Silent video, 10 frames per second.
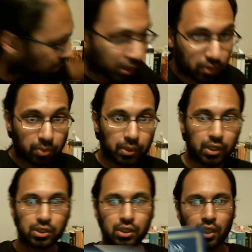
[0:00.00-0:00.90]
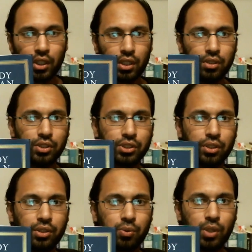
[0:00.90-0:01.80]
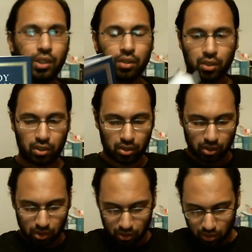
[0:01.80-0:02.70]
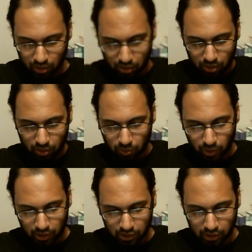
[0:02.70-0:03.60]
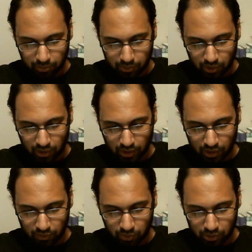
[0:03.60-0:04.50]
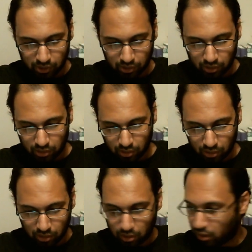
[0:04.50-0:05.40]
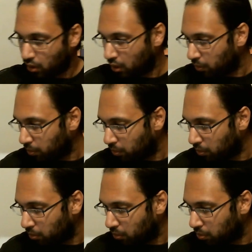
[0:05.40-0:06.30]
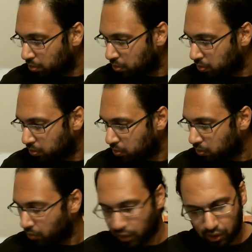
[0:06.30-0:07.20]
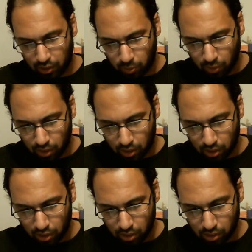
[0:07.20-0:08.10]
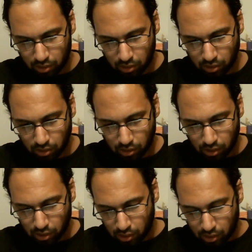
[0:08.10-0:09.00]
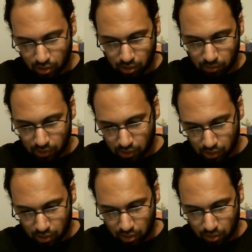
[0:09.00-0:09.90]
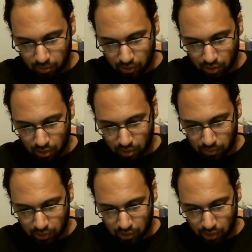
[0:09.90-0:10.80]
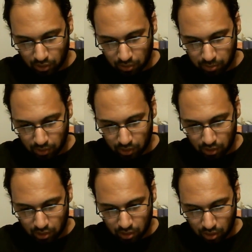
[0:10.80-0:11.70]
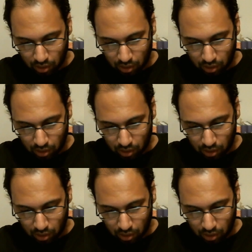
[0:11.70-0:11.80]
from the study Quran. The Quran, chapter 9, verse um, 91. Let me just get to the place.